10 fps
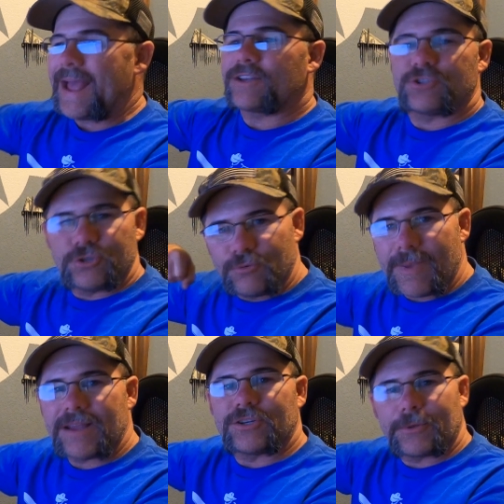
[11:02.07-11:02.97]
as you
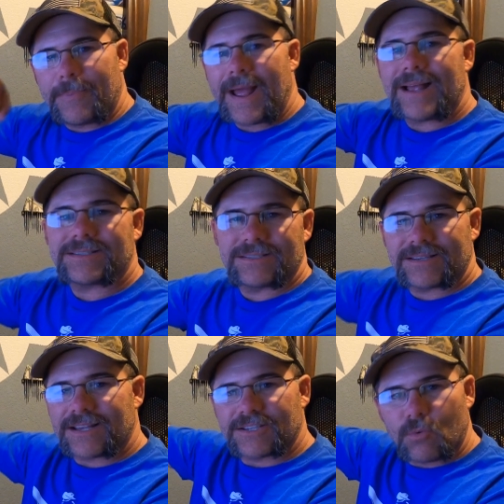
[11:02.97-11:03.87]
make your
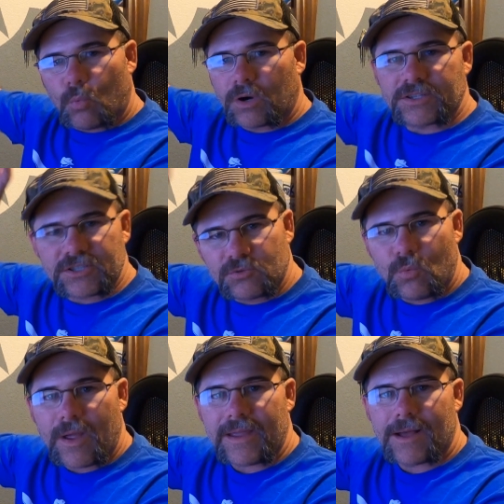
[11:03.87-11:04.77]
passes, as it works its
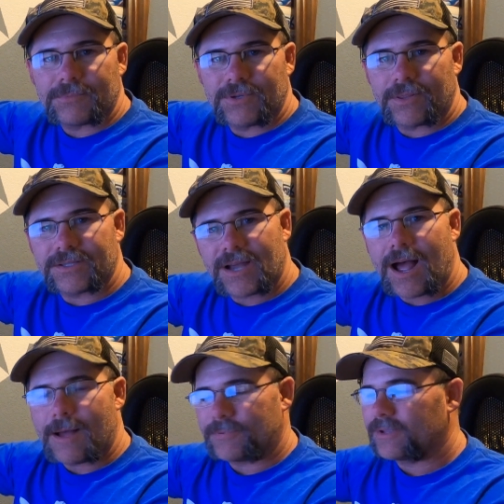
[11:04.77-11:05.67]
way up to the
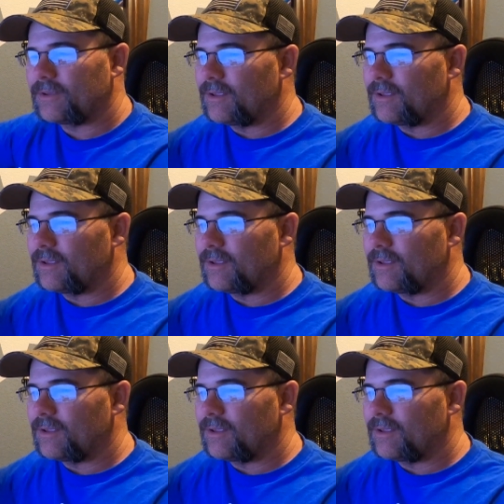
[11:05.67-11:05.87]
top.